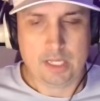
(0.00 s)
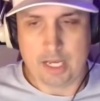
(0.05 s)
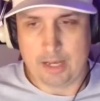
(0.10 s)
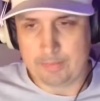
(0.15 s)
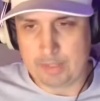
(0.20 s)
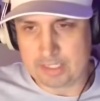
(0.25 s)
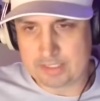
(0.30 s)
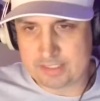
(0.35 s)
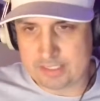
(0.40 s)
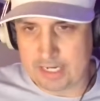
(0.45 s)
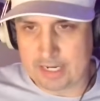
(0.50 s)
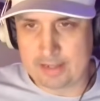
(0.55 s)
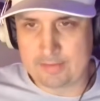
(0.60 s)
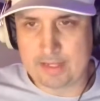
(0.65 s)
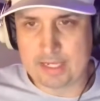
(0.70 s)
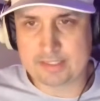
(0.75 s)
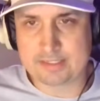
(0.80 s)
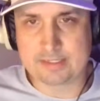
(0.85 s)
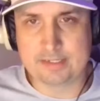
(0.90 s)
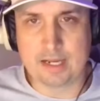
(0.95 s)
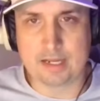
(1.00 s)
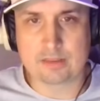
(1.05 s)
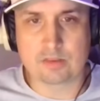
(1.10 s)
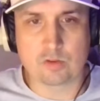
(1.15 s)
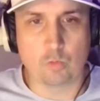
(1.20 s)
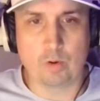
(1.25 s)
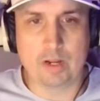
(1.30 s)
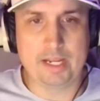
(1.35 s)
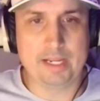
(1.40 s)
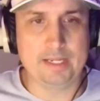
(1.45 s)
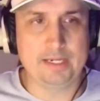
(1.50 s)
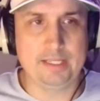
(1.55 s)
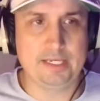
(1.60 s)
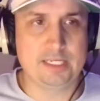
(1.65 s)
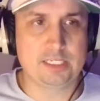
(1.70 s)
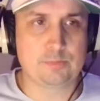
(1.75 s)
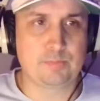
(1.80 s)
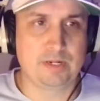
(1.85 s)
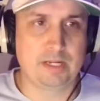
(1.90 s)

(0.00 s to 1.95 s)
I'm not saying that's not the way it is,